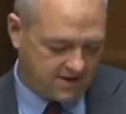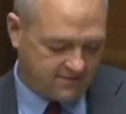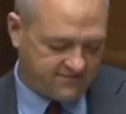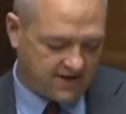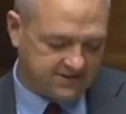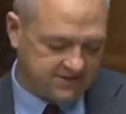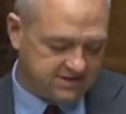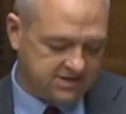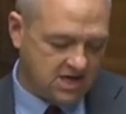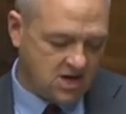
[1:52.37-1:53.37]

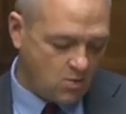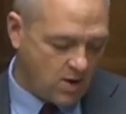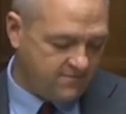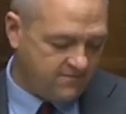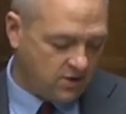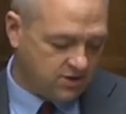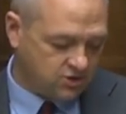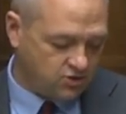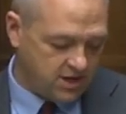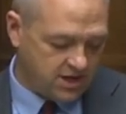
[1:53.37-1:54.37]
funds when
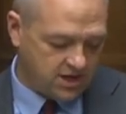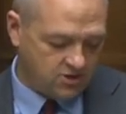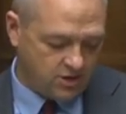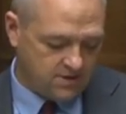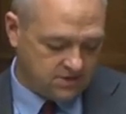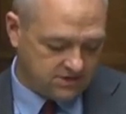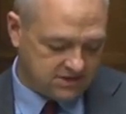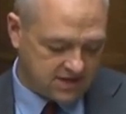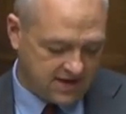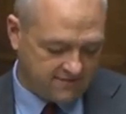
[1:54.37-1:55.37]
voluntary agreements
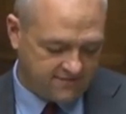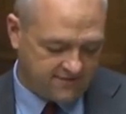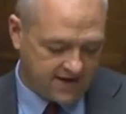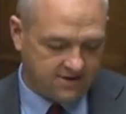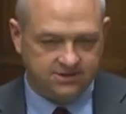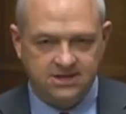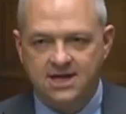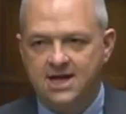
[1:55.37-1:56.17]
have failed.